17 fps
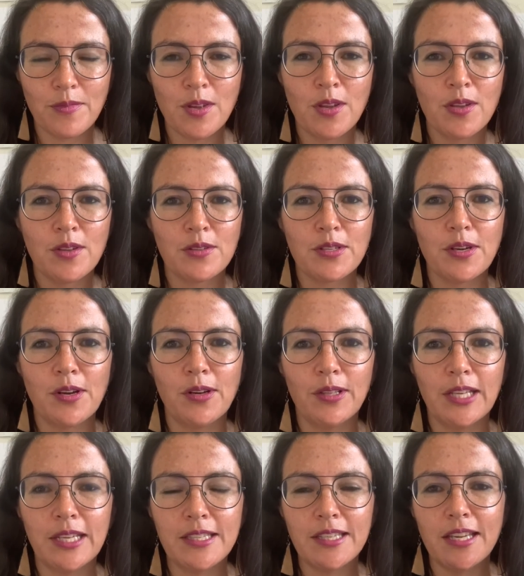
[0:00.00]
so
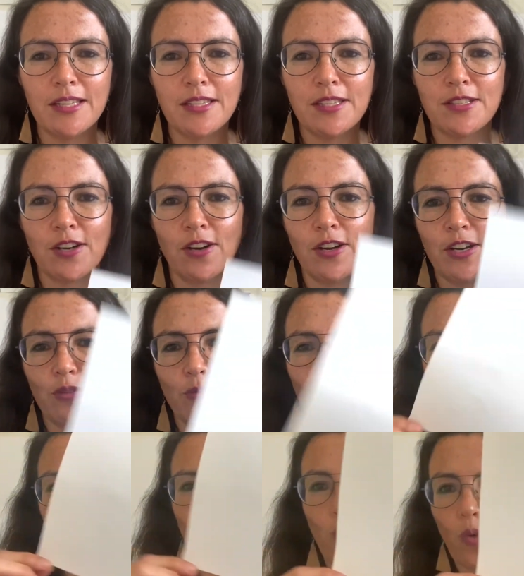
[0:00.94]
let's get started
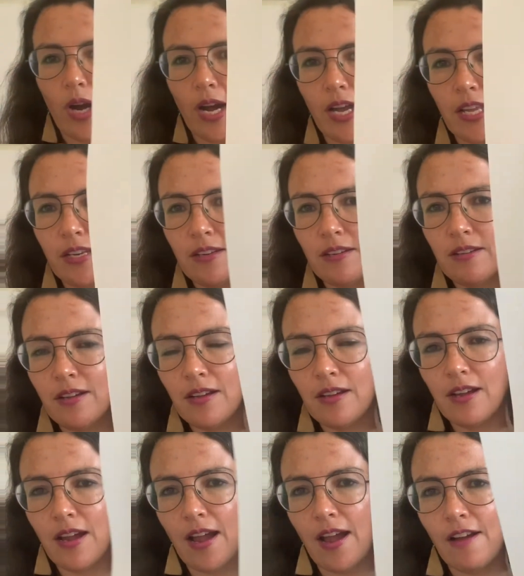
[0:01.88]
with
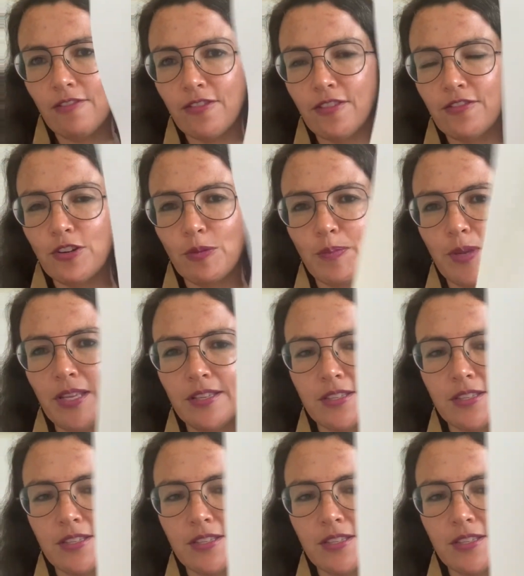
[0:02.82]
1/2 of your piece